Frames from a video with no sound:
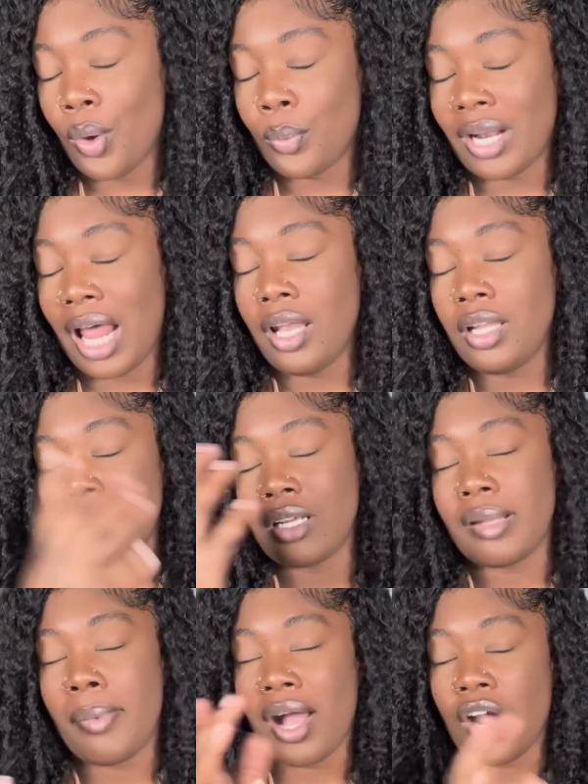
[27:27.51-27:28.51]
When I looked
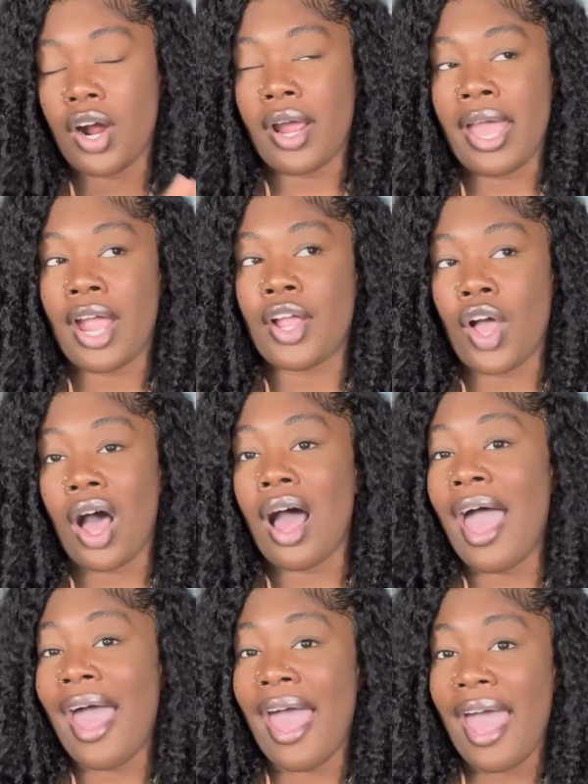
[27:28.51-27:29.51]
at the back of her hair, y'all,
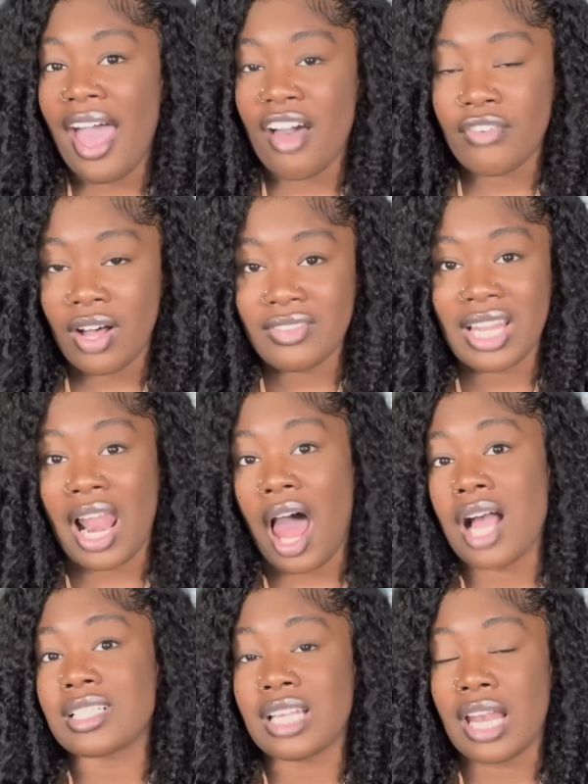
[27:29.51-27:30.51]
half of the
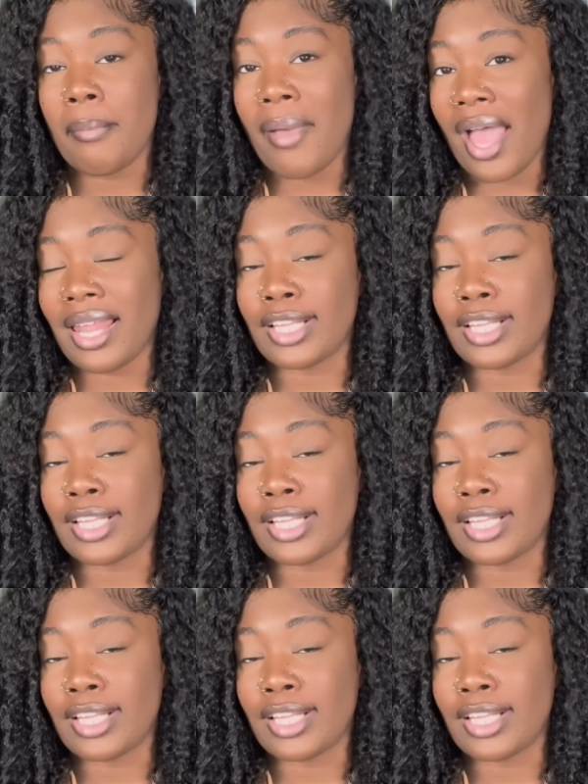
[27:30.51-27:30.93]
locks in the back,